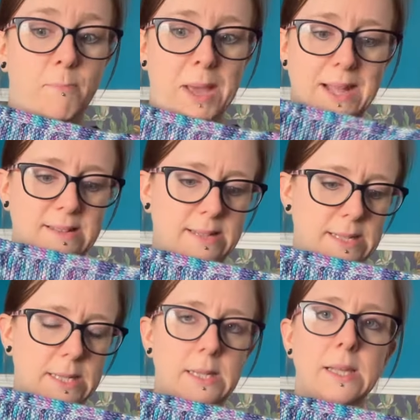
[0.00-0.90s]

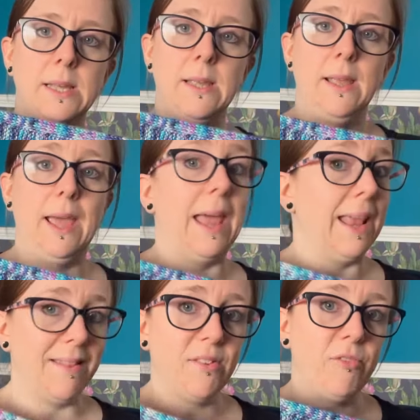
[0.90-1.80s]
pattern
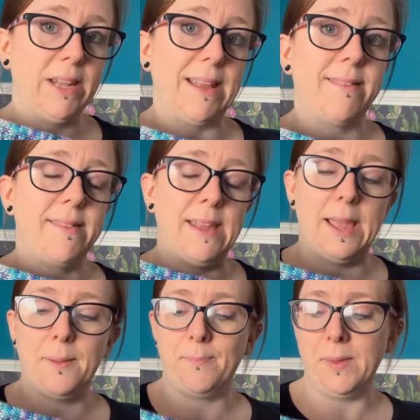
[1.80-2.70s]
isn't released
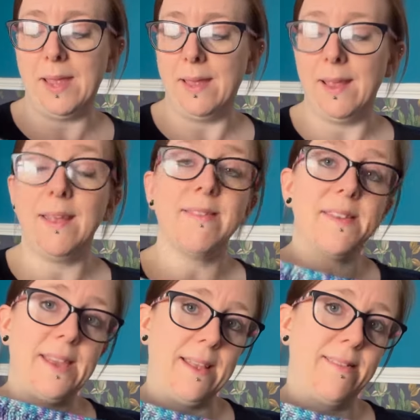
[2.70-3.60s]
yet. It is a
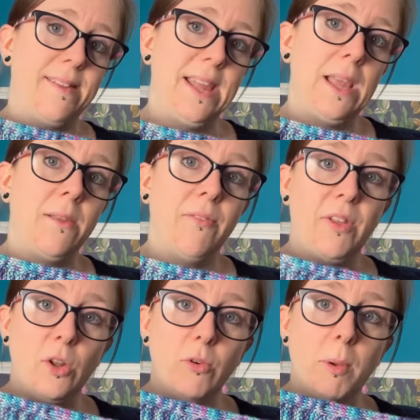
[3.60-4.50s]
test knit for
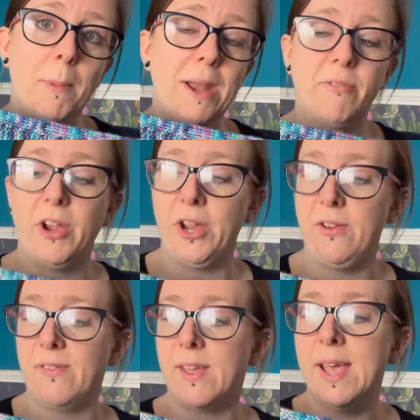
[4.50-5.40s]
Laura
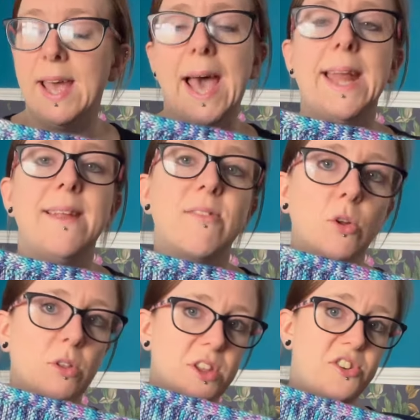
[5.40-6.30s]
Penrose and it's
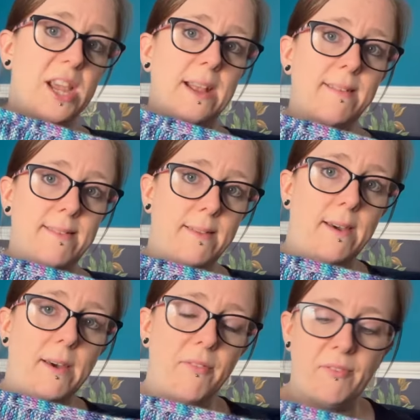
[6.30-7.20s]
called the Jack
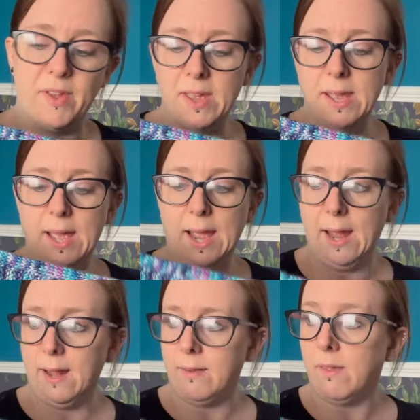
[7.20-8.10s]
Scarf.
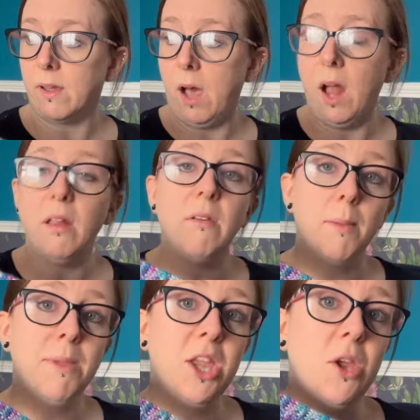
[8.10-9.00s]
And the colour
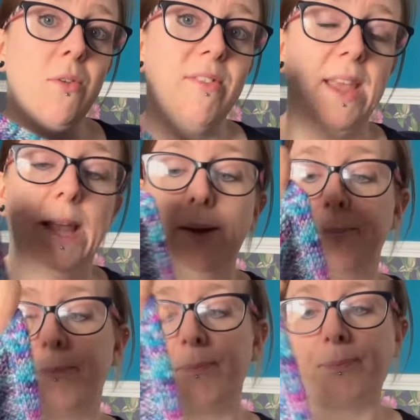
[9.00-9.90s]
I'm using
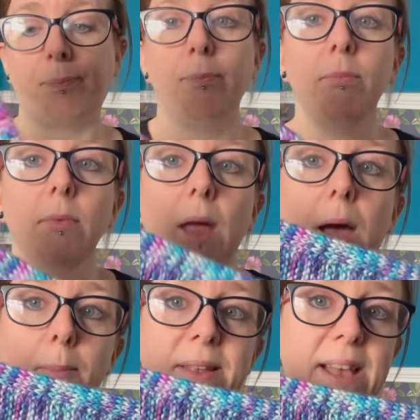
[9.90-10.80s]

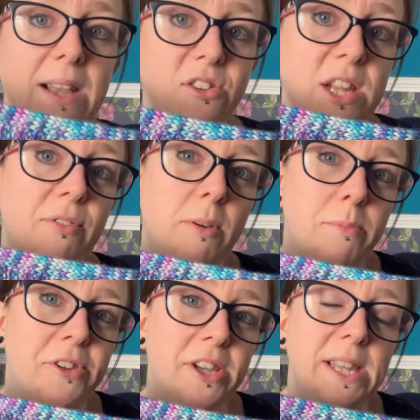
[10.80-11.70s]
is actually
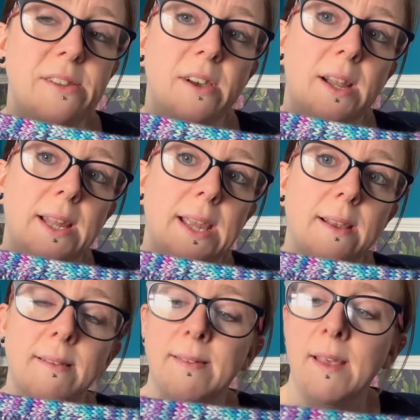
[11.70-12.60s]
from Ducky
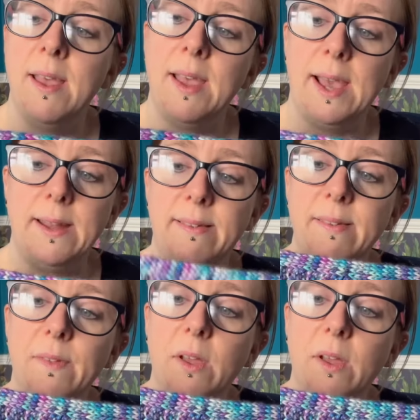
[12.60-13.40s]
Darlings and it's in the